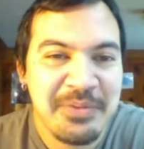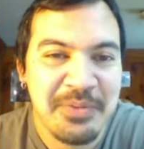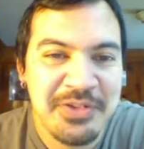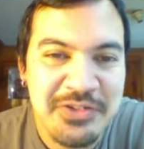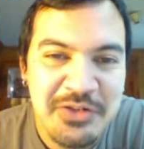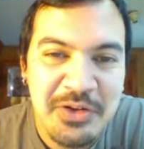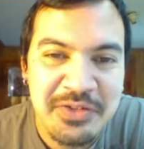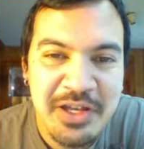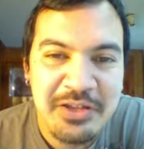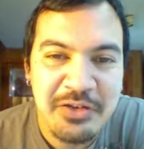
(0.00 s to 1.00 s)
Once the truck
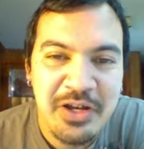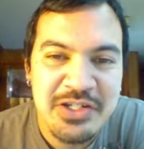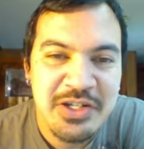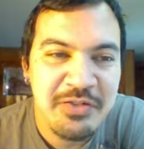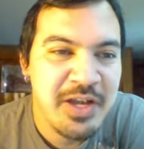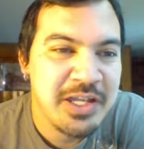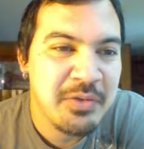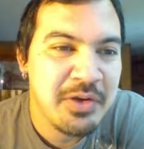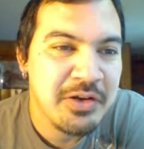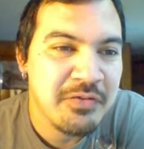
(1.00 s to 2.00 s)
was out of the garage, she
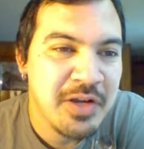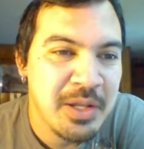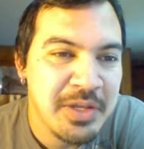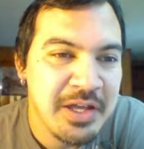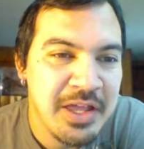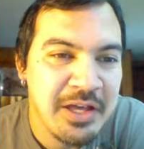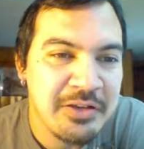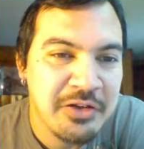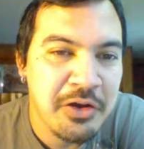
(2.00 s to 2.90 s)
evacuated her family out of the house,